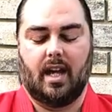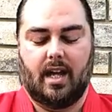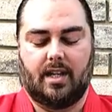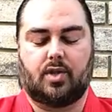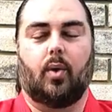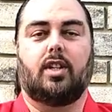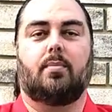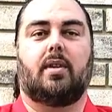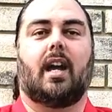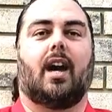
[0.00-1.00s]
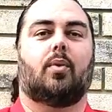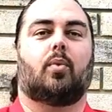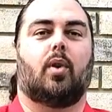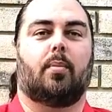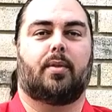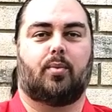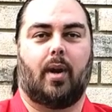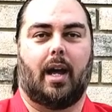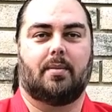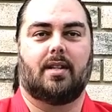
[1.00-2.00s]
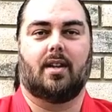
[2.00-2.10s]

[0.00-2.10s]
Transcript: is going to be how to roll up your wraps.